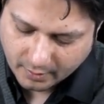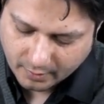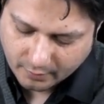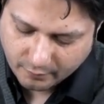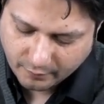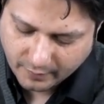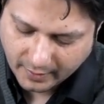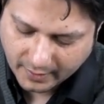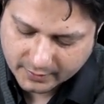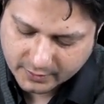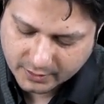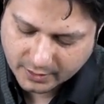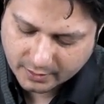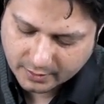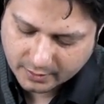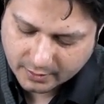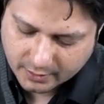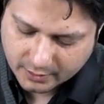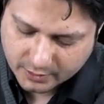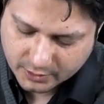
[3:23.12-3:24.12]
fracture
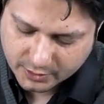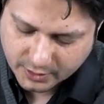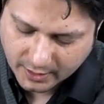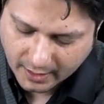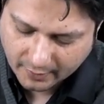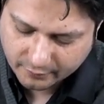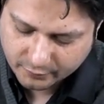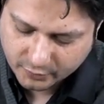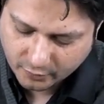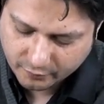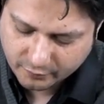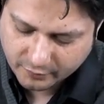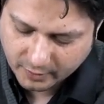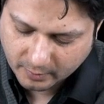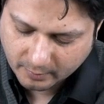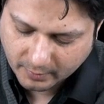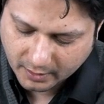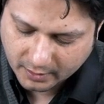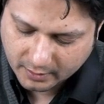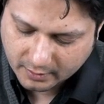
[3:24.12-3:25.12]
shaft of
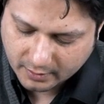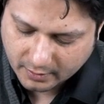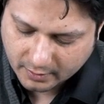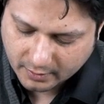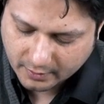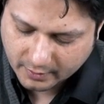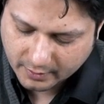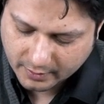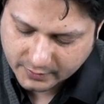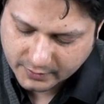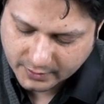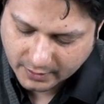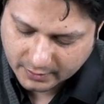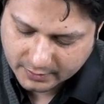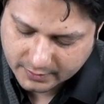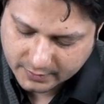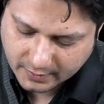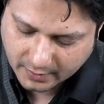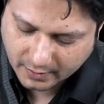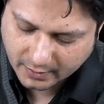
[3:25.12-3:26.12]
femur
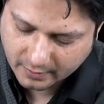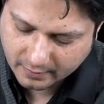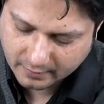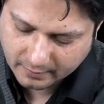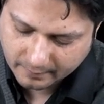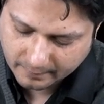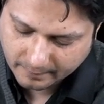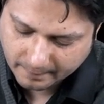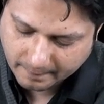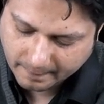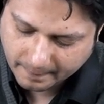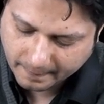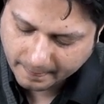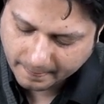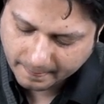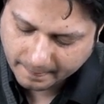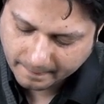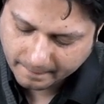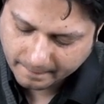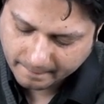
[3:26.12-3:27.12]
results in,
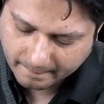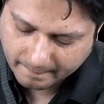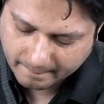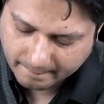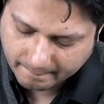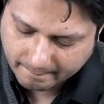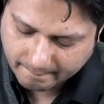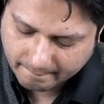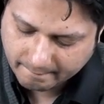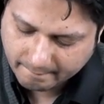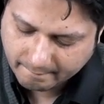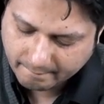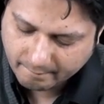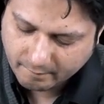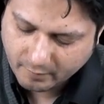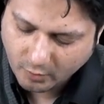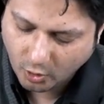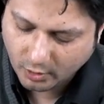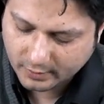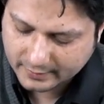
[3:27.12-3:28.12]

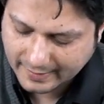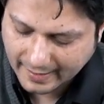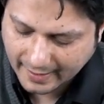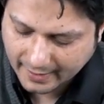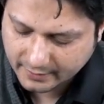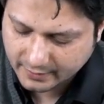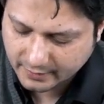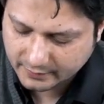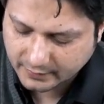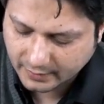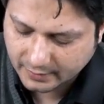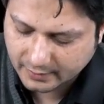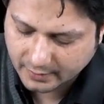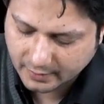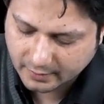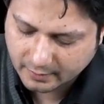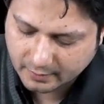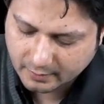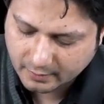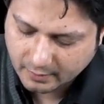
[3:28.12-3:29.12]
or can result
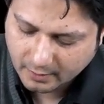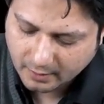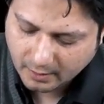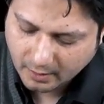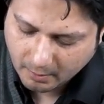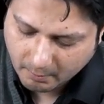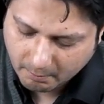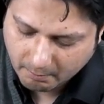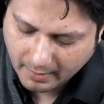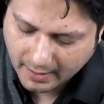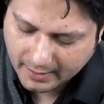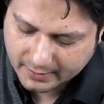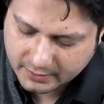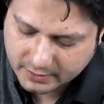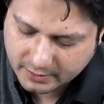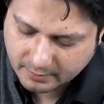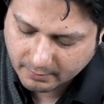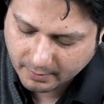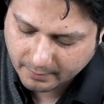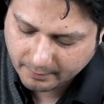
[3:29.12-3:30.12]
in,
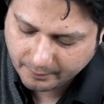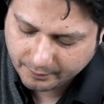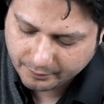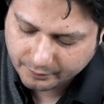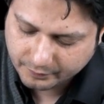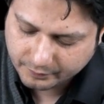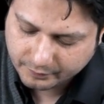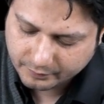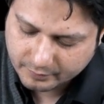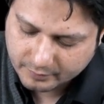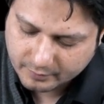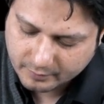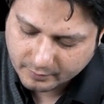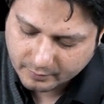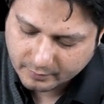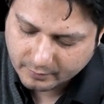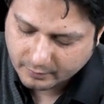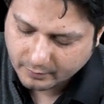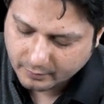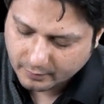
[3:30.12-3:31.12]
maximum
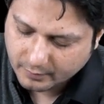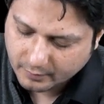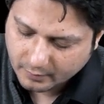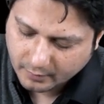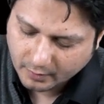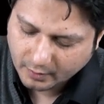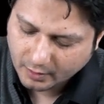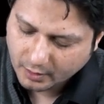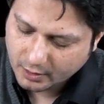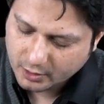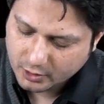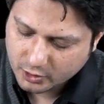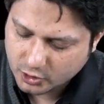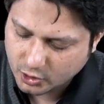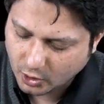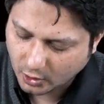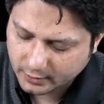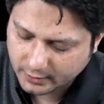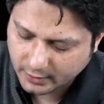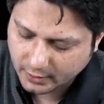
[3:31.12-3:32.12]

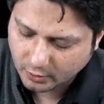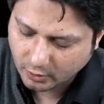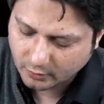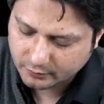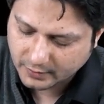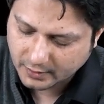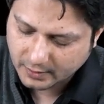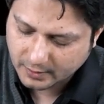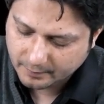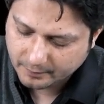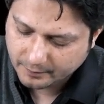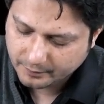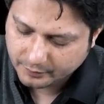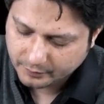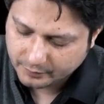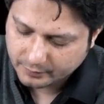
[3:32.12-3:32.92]
shortening of the limb.